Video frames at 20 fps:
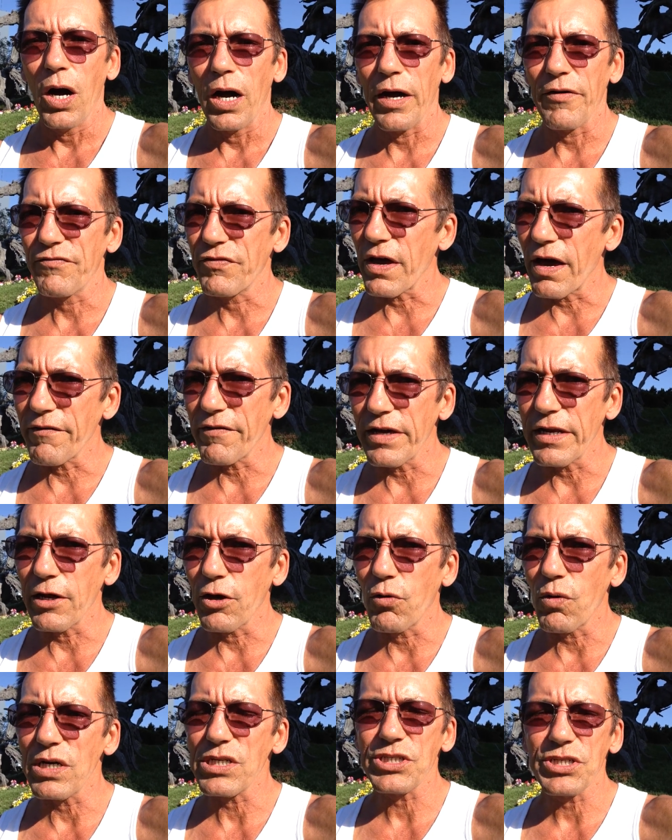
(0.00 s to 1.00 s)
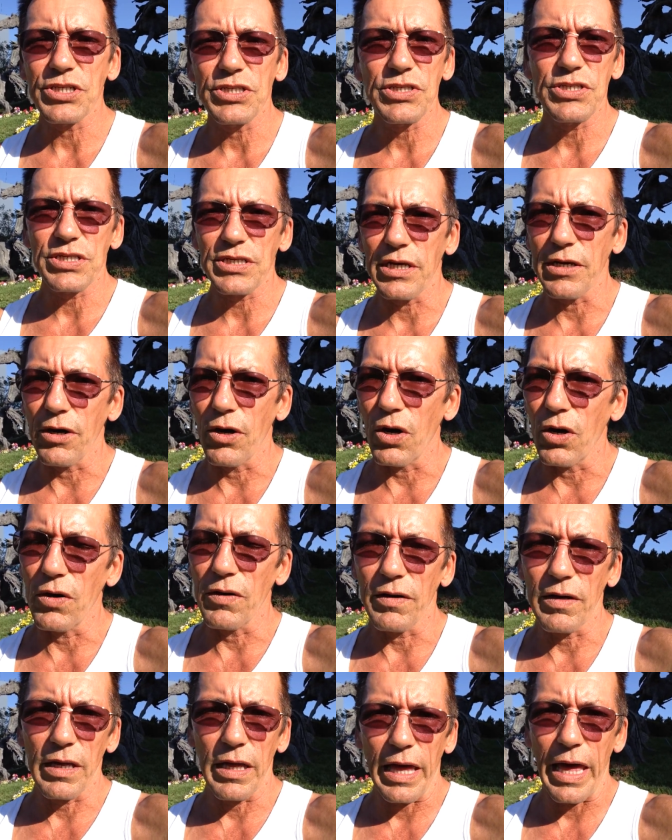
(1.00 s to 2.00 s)
if you have any questions,
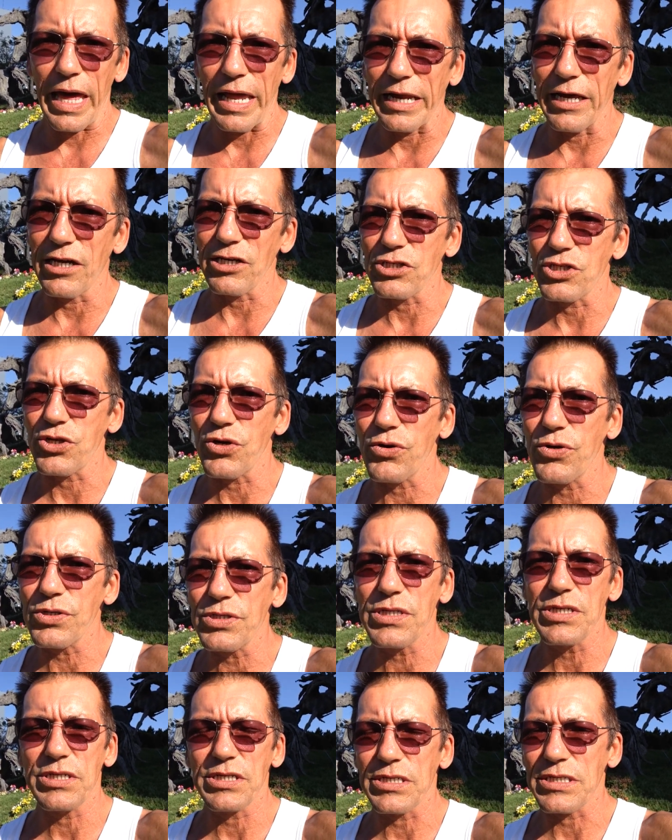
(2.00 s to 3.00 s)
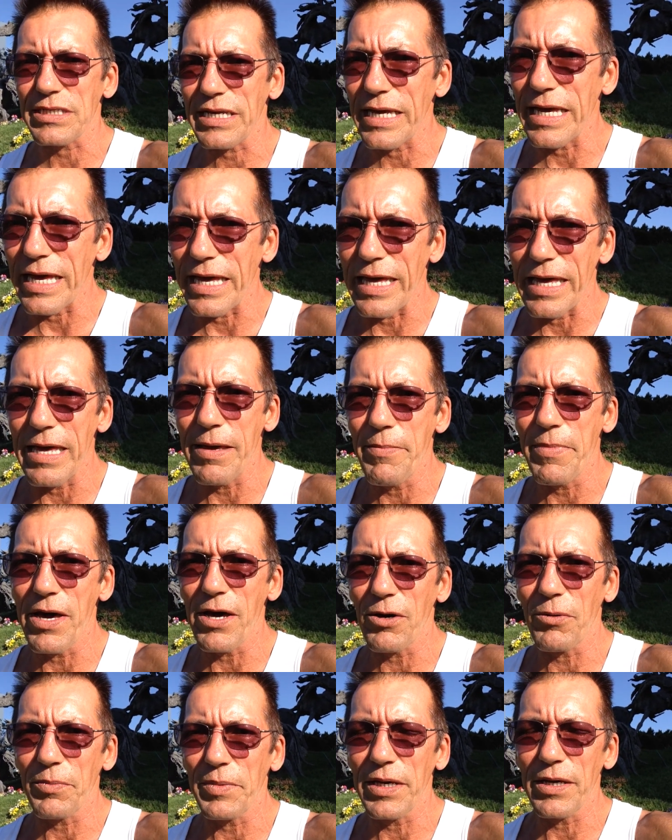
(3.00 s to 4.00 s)
uh, any concerns, just
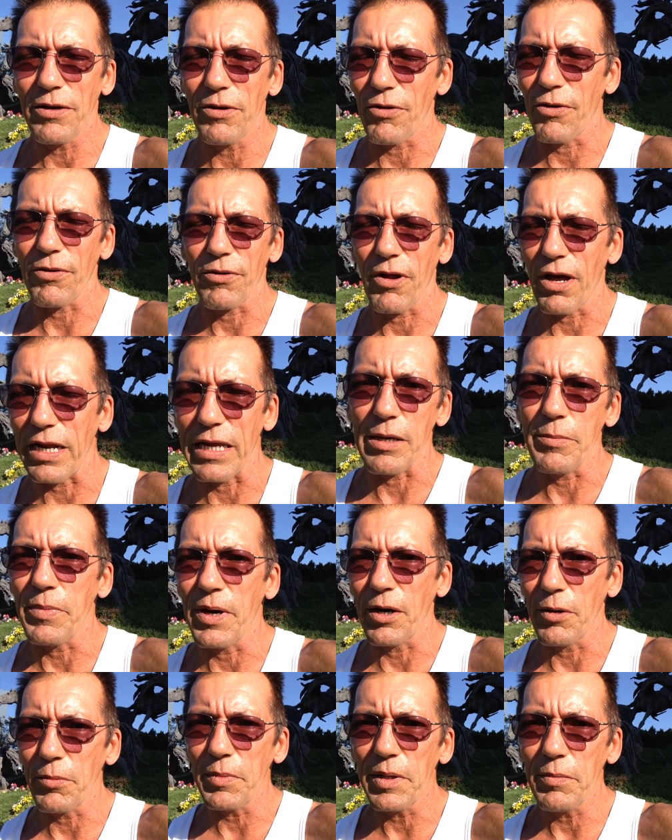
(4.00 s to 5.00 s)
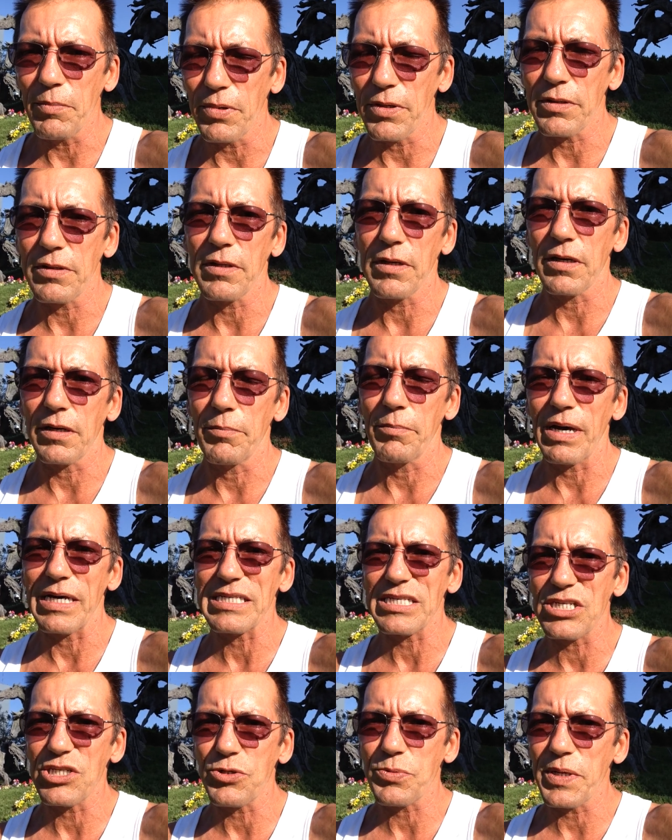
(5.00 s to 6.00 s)
email me or not email me, but uh,
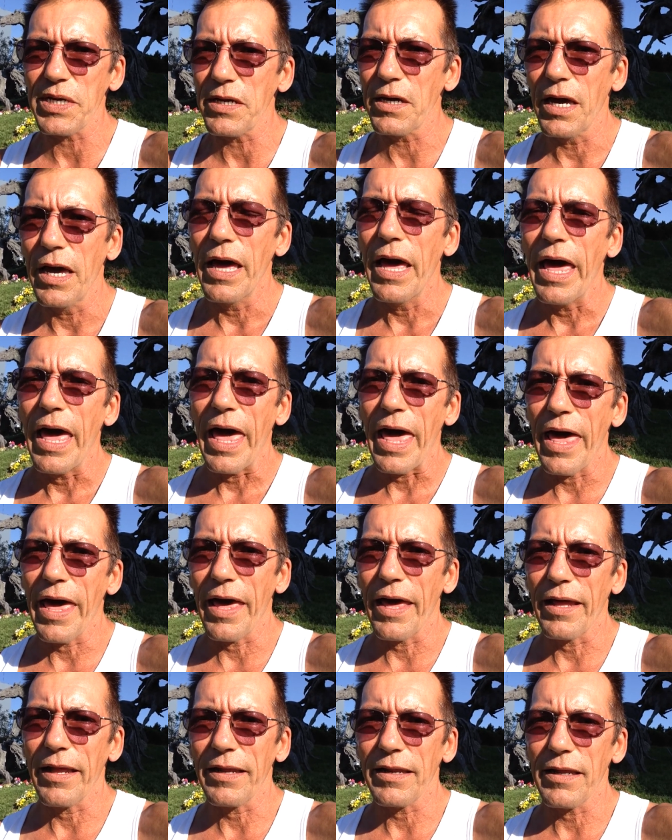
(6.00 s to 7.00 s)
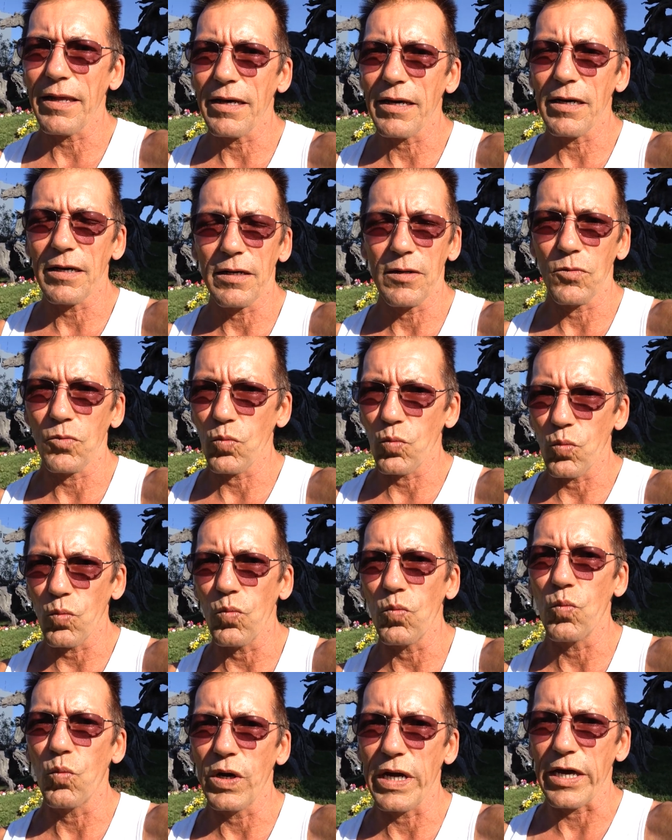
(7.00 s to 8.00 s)
message me, and uh,
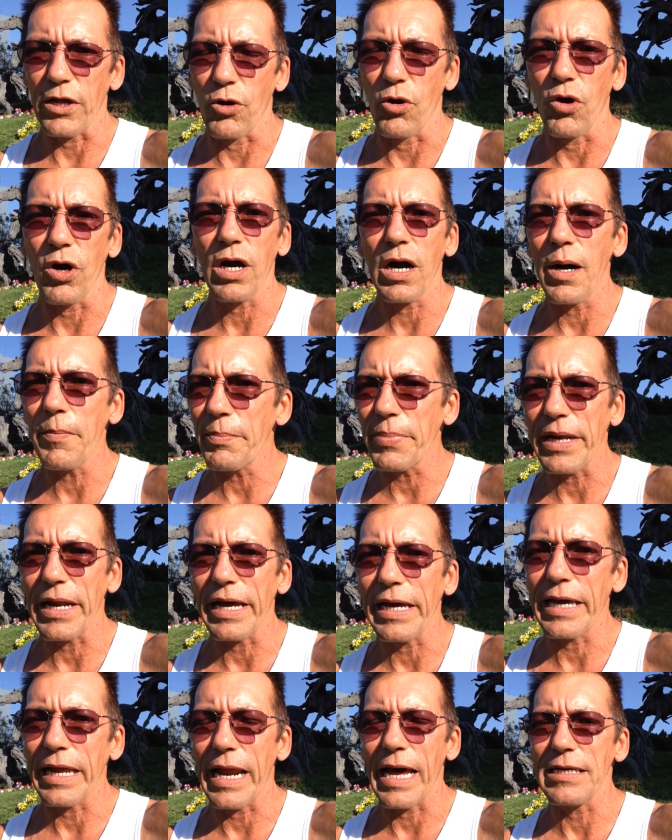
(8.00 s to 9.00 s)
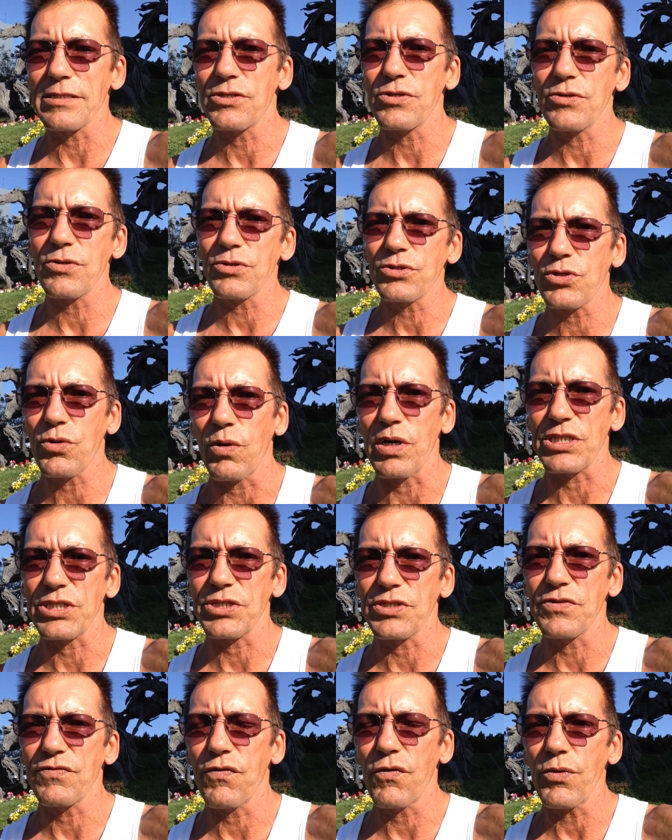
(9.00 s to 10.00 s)
we can hook up and I can answer those
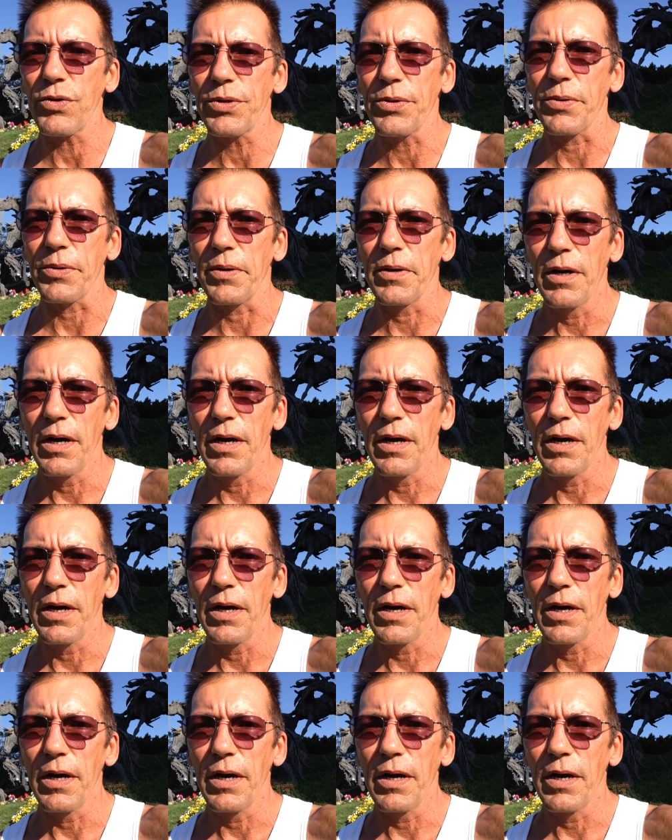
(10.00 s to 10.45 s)
questions for you.